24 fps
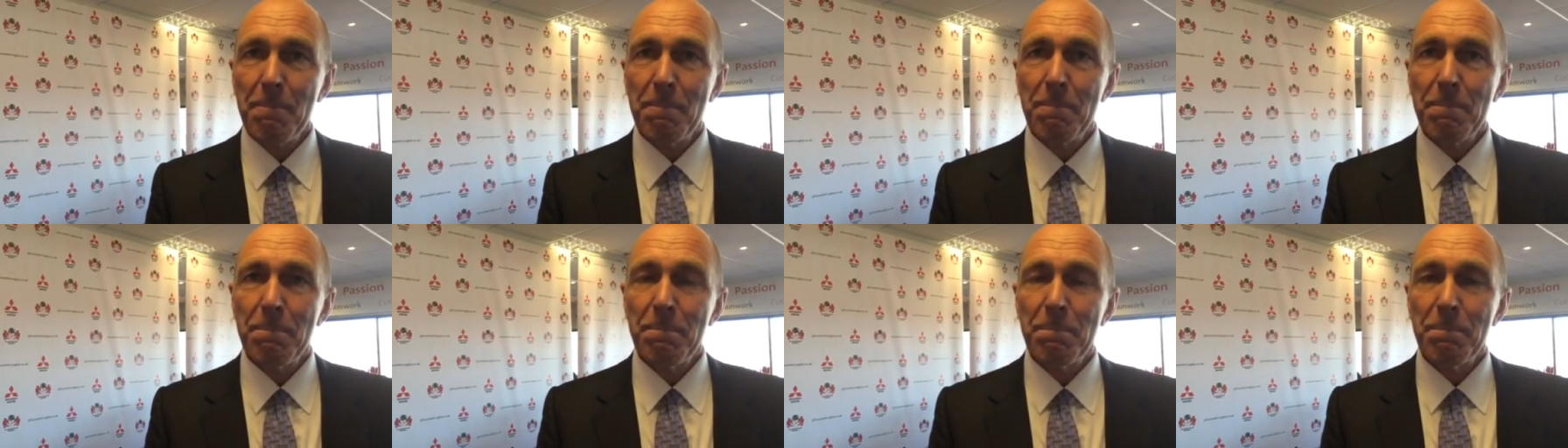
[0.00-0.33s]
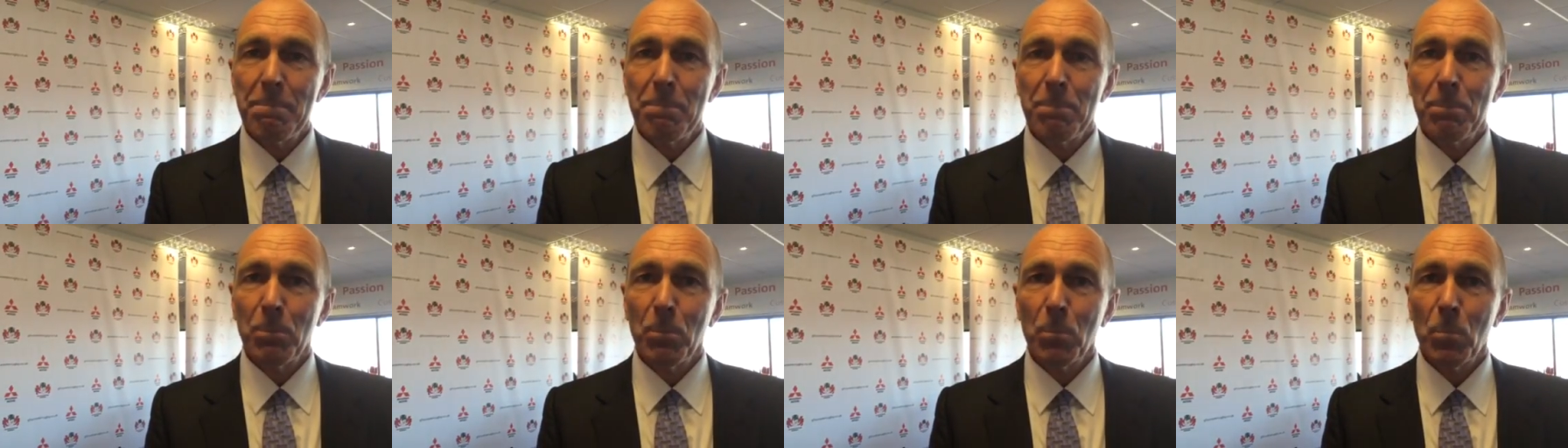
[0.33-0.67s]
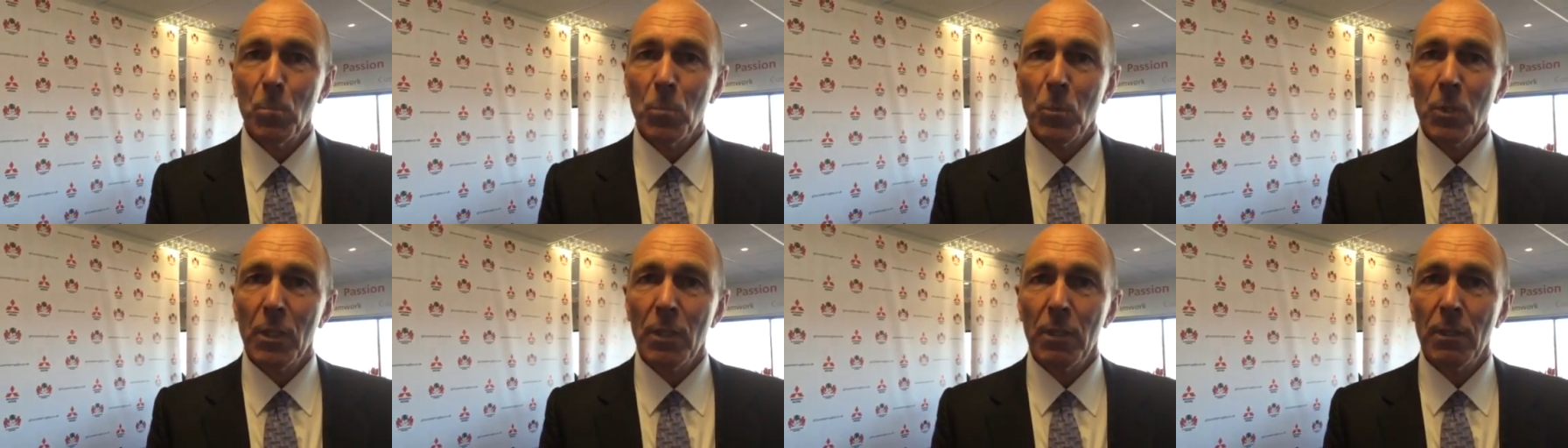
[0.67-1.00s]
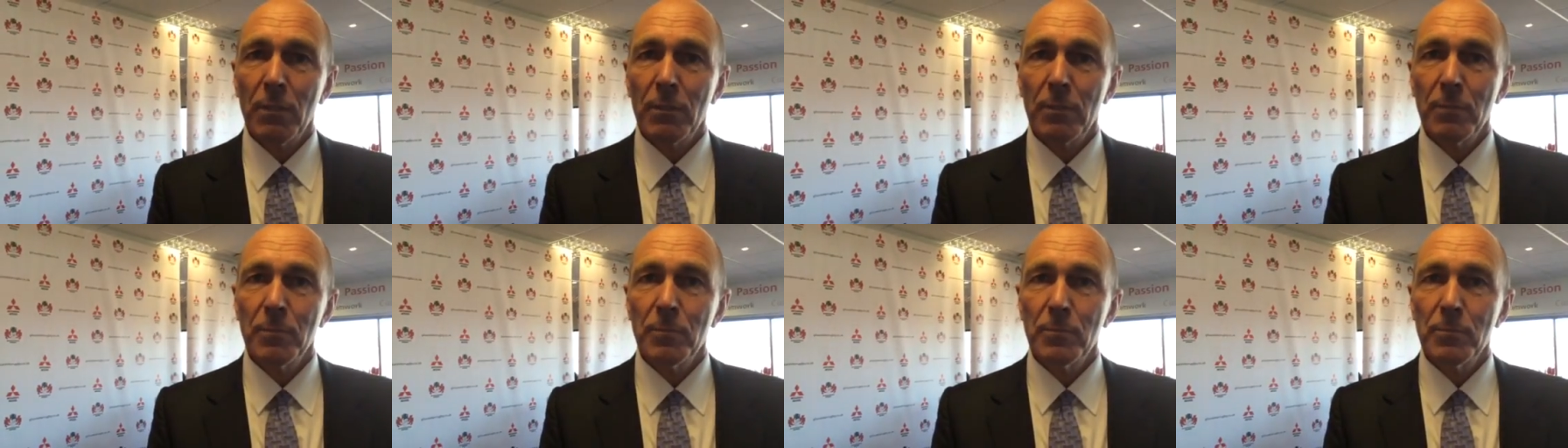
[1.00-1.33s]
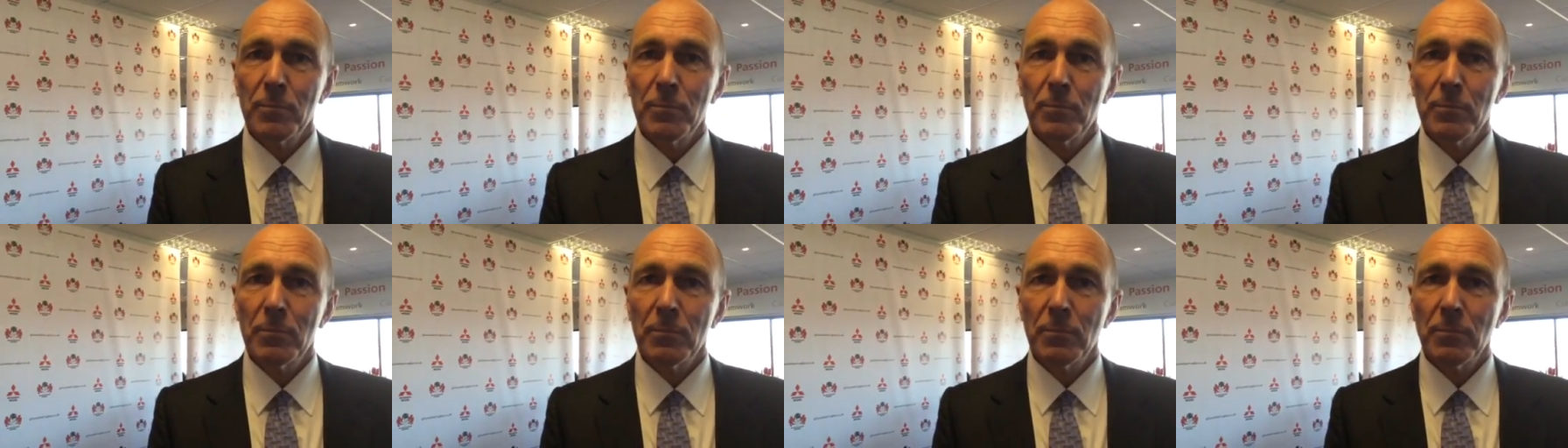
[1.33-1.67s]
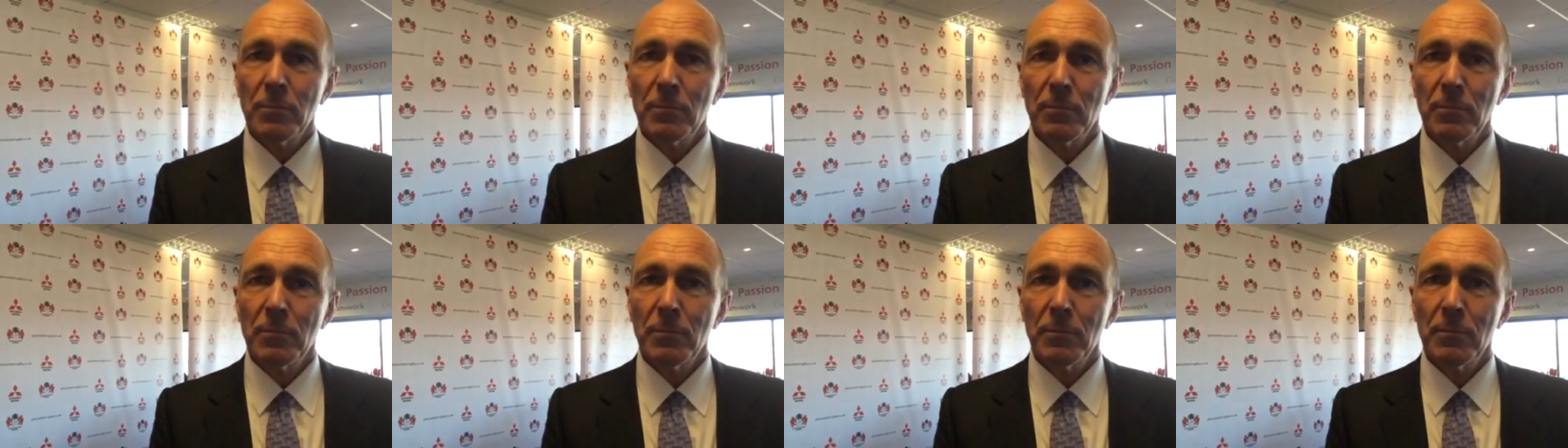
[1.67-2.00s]
Uh, uh, now the sole owner. How pleased are you
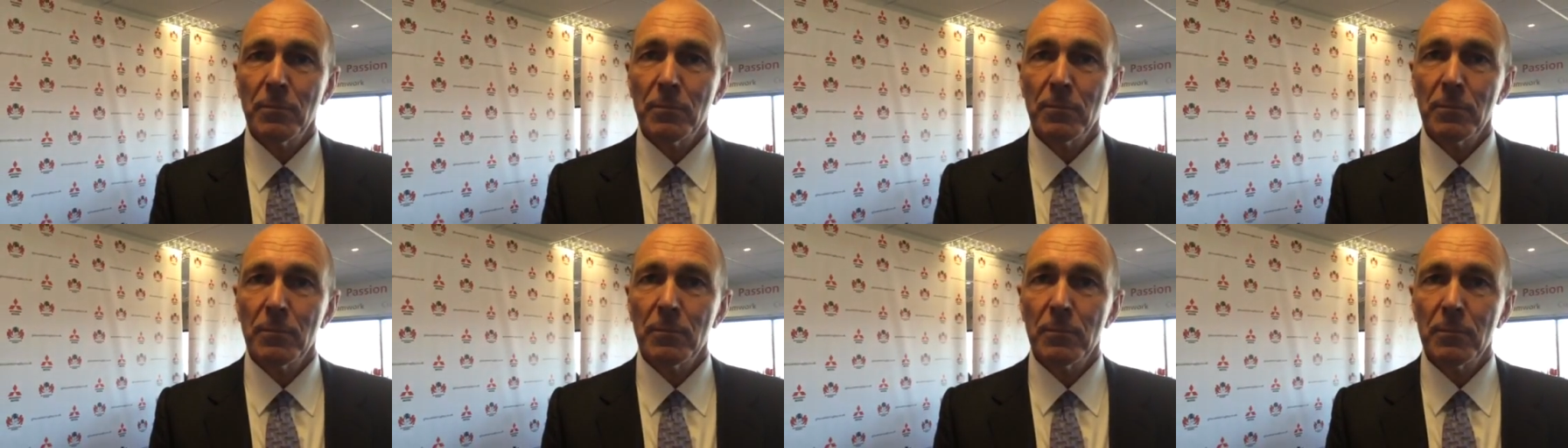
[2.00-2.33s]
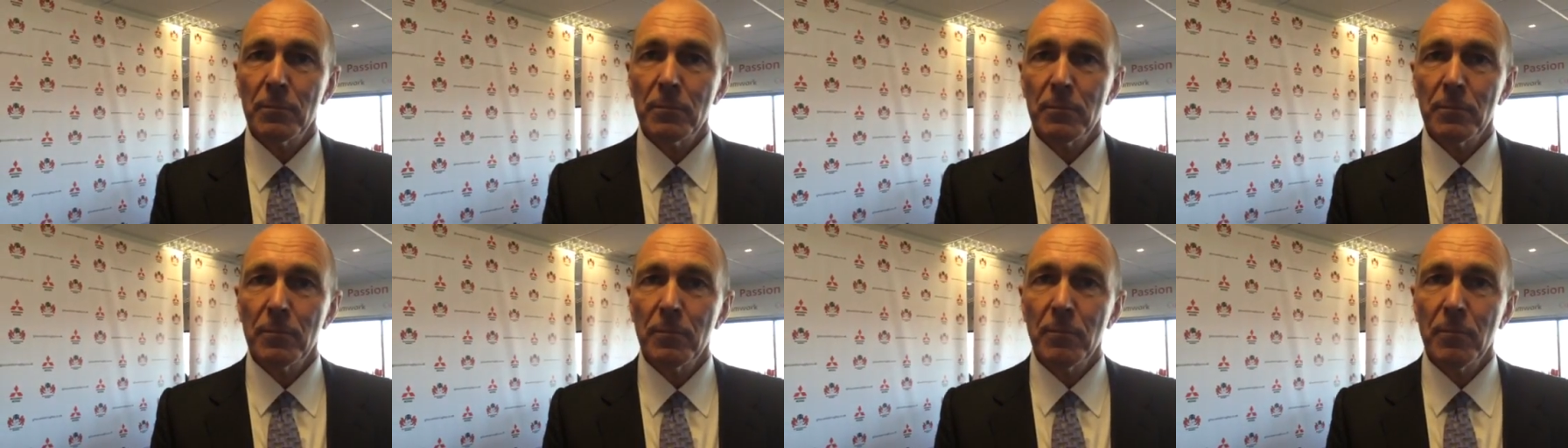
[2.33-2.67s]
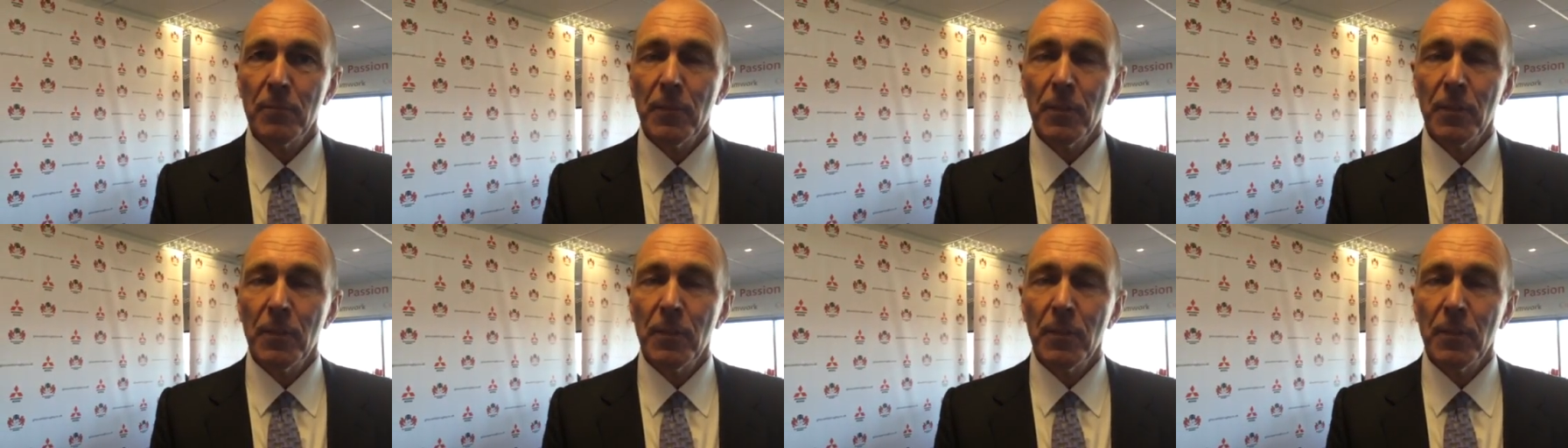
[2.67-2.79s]
to have done that?